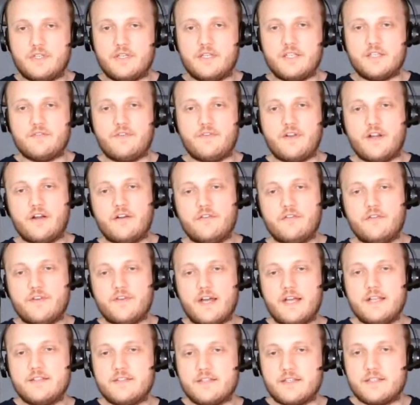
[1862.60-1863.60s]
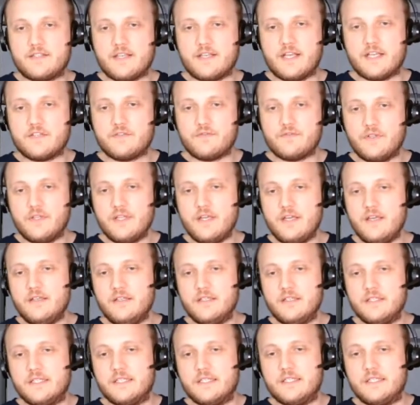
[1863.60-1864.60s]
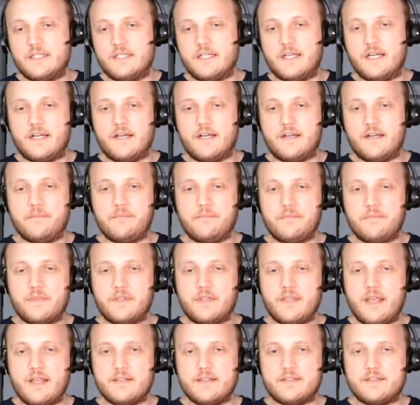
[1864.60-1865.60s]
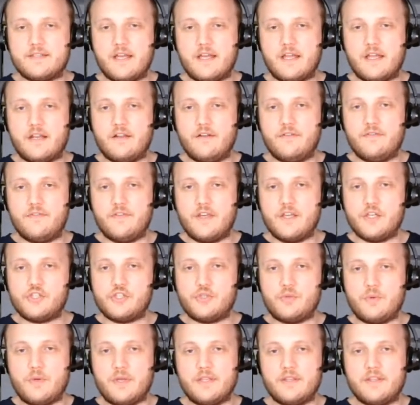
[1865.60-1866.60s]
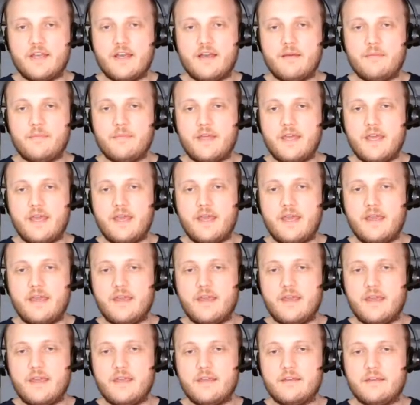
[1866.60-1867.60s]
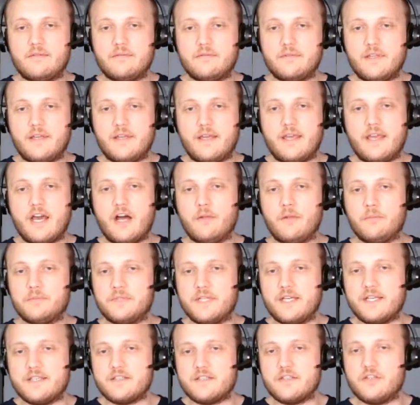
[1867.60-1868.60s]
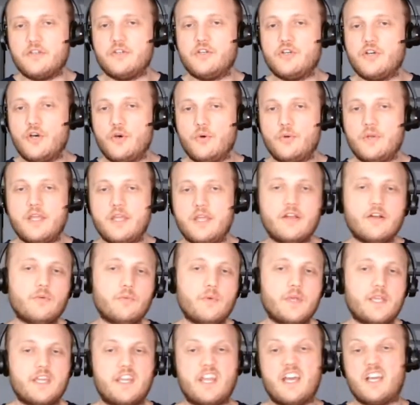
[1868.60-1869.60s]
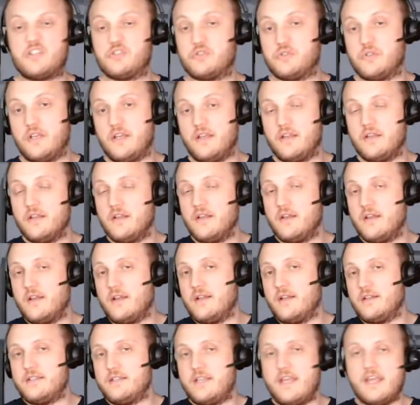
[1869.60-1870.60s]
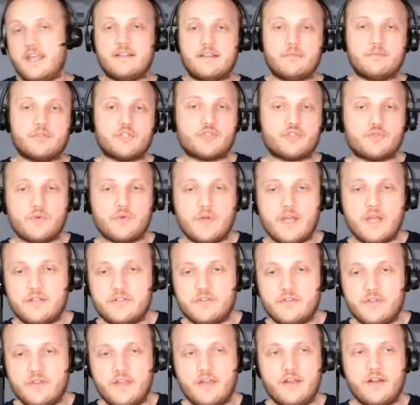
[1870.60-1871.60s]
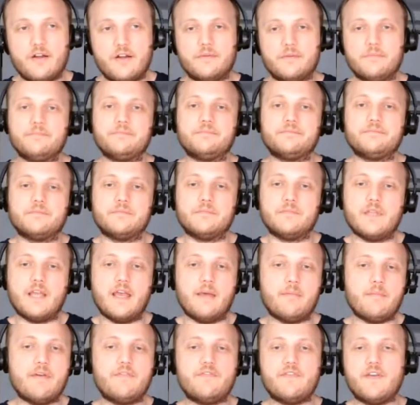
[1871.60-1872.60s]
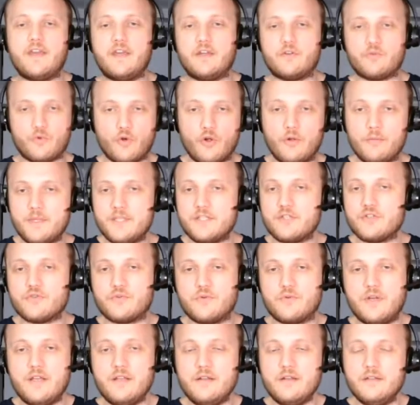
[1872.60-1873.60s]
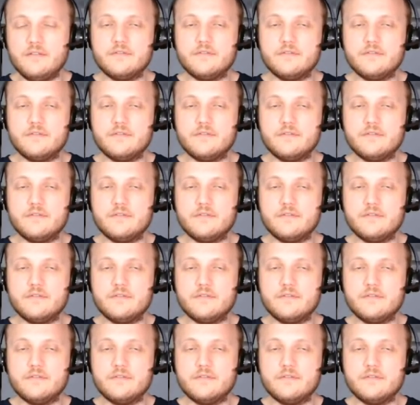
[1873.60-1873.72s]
is verified successfully, instead of issuing them a help desk code here, we can actually take them straight to their MFA enrollment screen